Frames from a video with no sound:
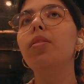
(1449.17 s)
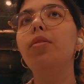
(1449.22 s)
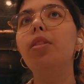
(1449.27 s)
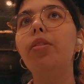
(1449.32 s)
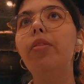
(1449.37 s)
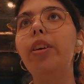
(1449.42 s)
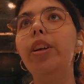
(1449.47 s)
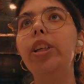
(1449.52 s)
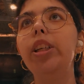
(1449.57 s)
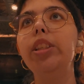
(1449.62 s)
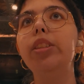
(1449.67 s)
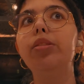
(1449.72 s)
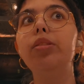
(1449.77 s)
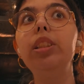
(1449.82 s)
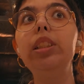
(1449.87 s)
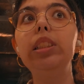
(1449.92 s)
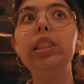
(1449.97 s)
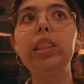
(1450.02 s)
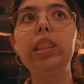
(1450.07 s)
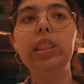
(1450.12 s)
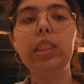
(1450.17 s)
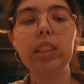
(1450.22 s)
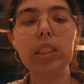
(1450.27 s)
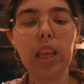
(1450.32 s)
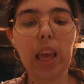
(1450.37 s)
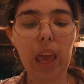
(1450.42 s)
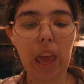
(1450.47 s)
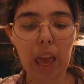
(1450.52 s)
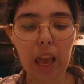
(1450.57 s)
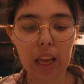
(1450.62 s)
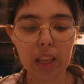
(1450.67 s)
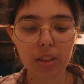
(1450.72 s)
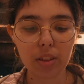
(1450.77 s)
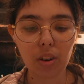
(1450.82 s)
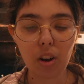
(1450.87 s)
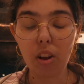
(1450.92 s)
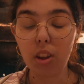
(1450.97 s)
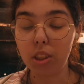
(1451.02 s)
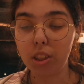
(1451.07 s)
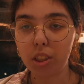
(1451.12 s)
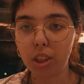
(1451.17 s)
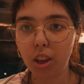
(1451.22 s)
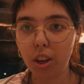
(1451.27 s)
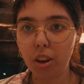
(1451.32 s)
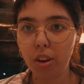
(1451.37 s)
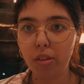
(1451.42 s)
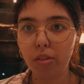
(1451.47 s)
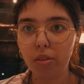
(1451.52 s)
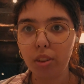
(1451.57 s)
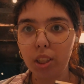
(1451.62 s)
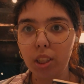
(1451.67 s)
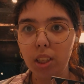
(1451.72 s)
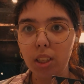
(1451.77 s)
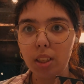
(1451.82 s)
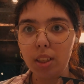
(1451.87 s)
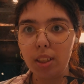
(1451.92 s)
for various reasons, and also